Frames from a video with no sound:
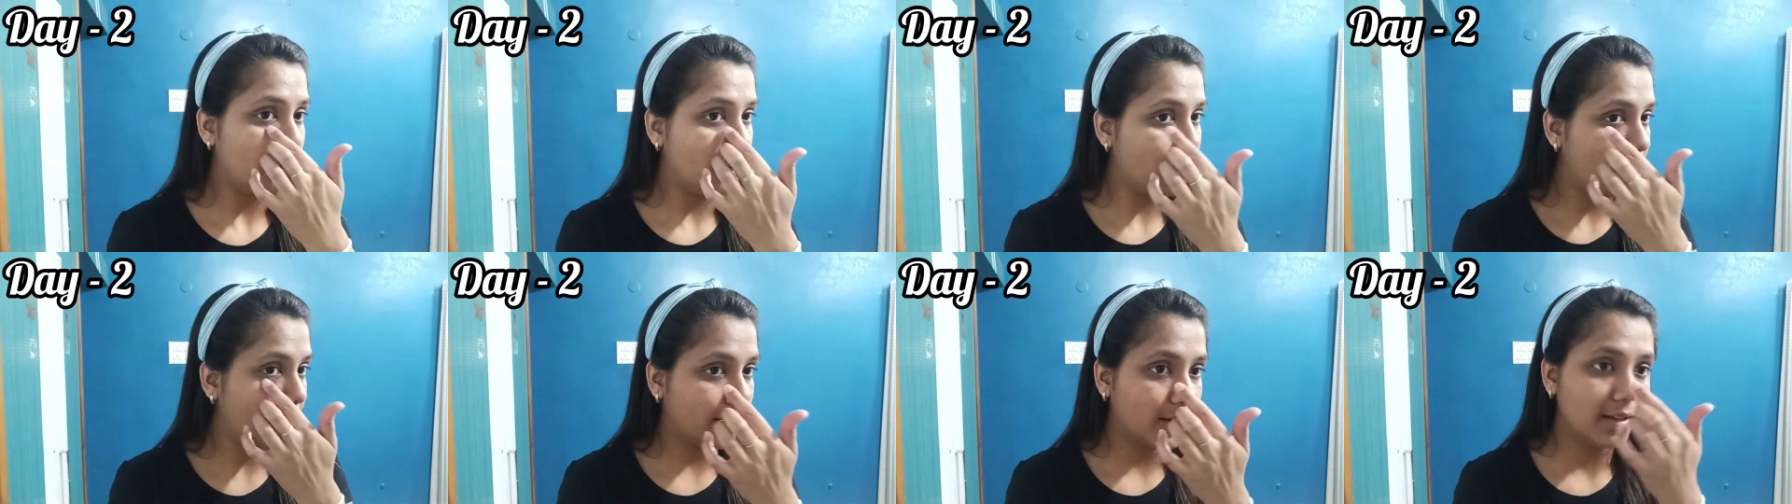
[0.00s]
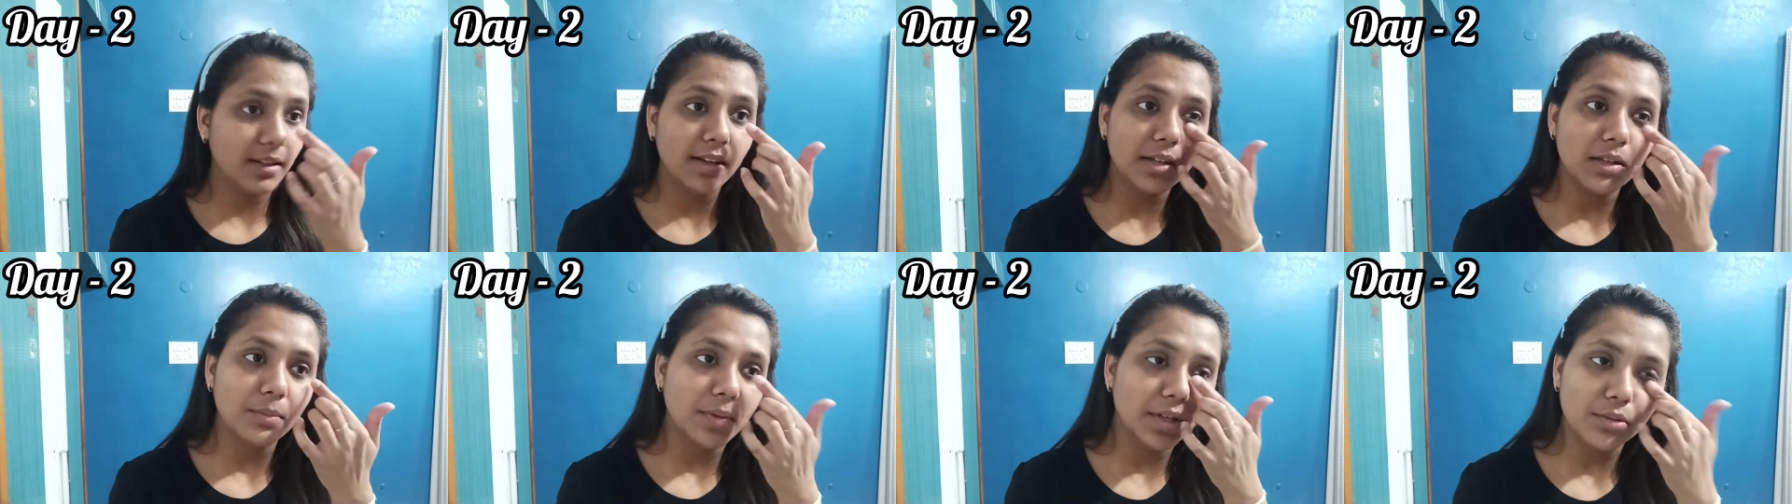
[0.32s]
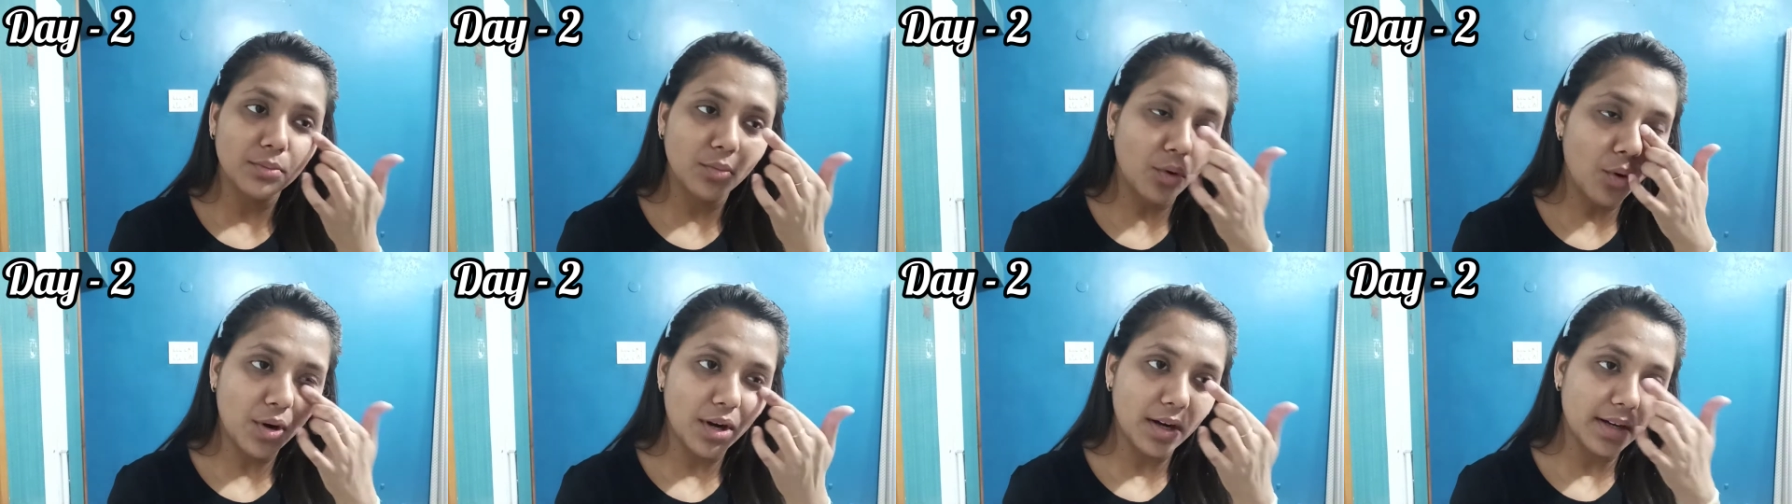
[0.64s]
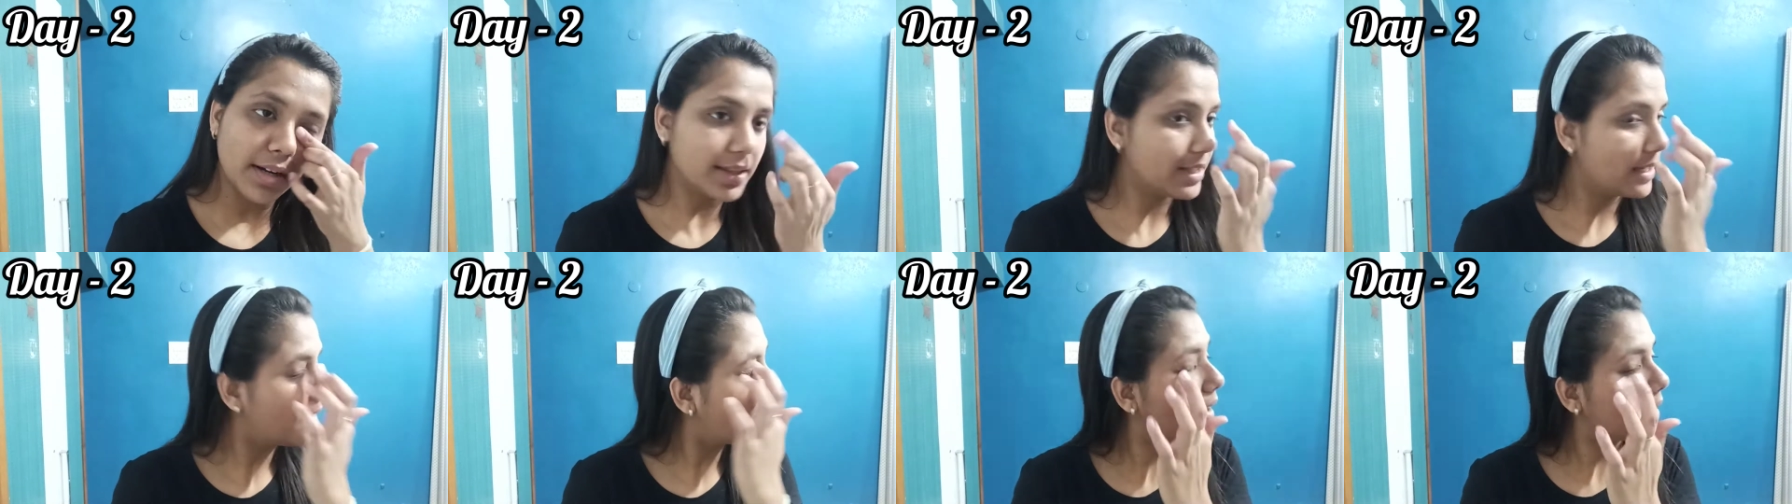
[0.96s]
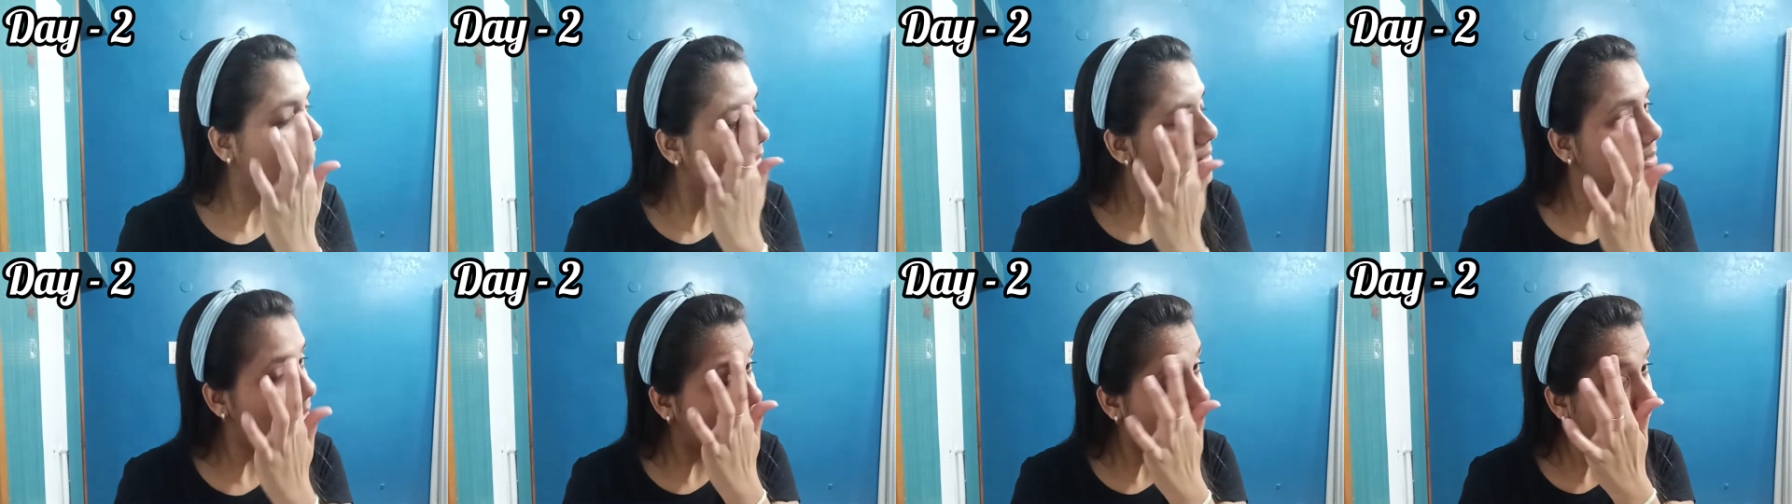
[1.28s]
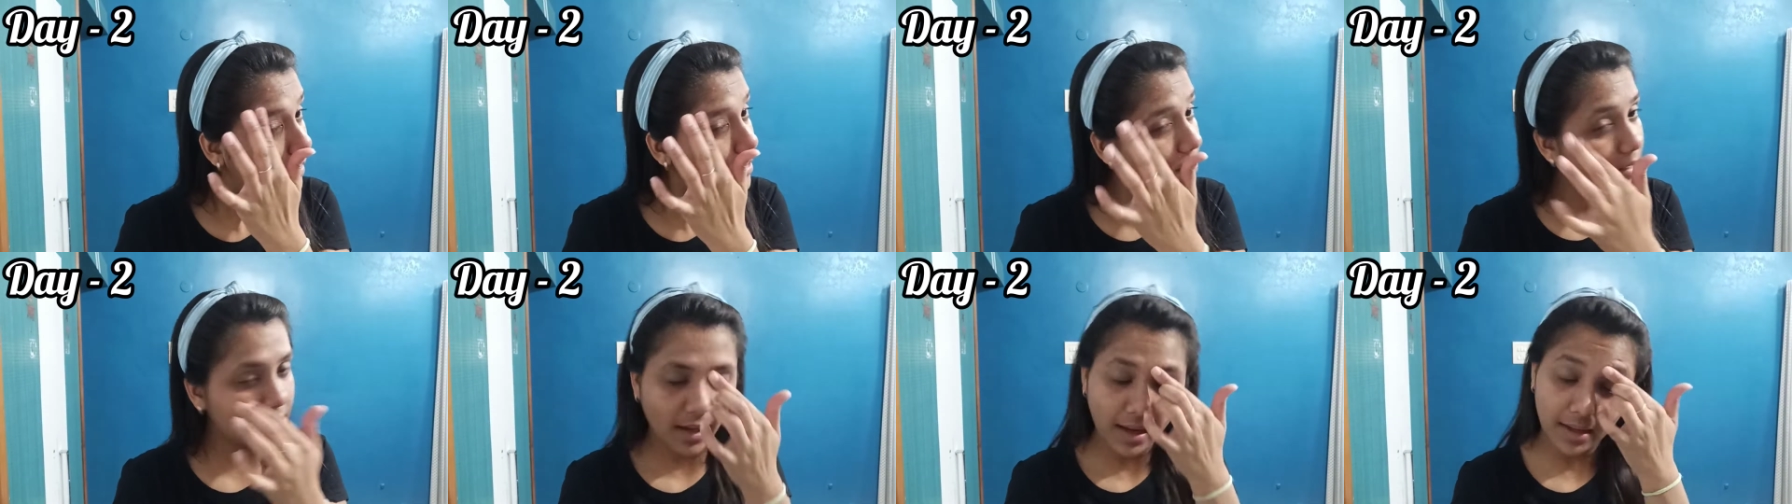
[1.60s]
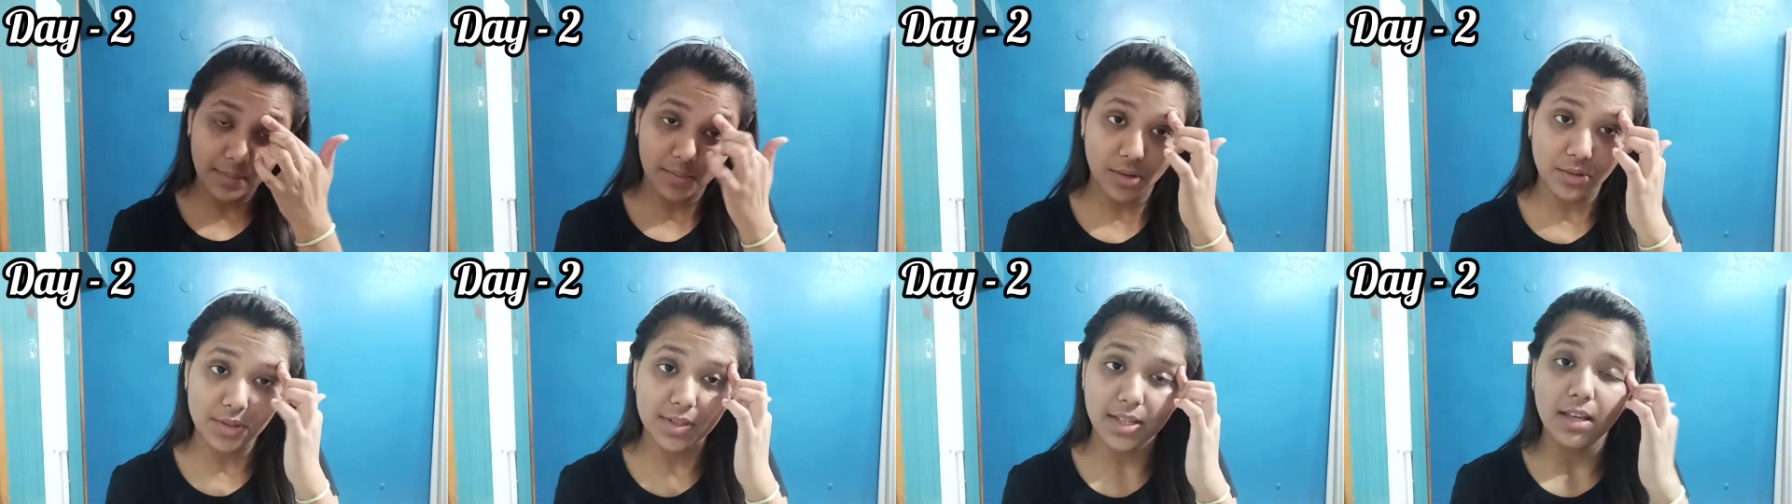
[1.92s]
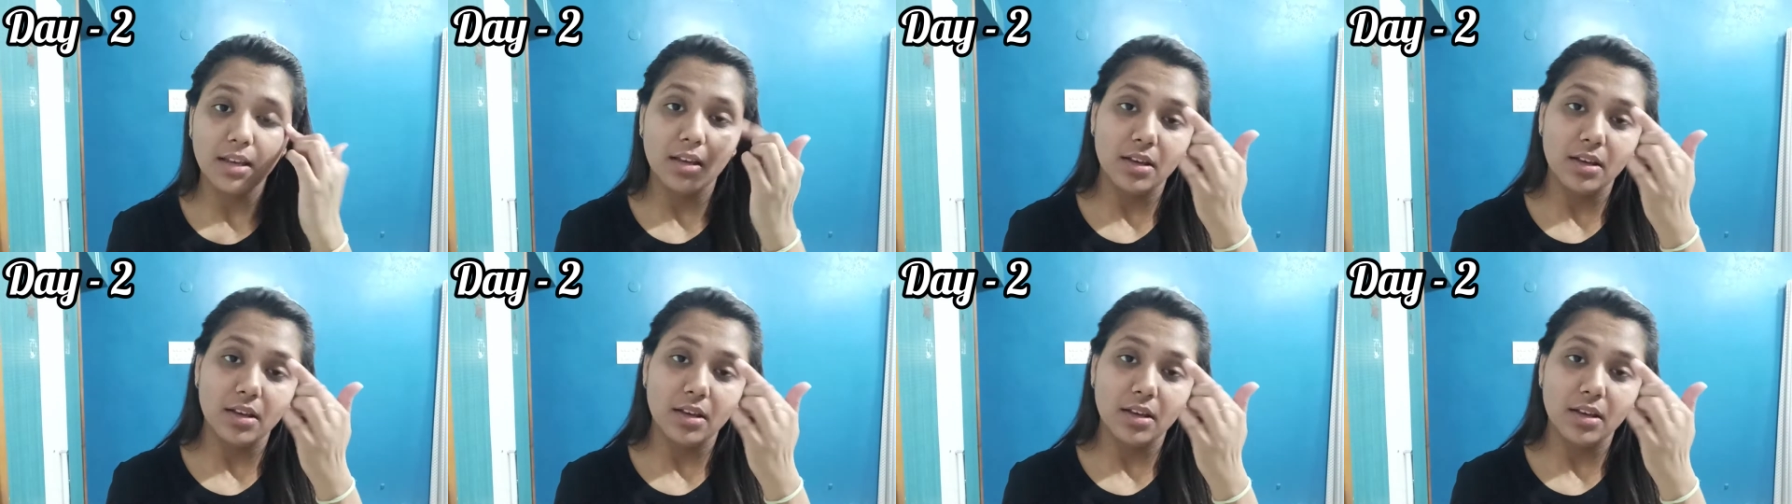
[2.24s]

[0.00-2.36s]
applying a little bit more under the eyes and the eyebrows.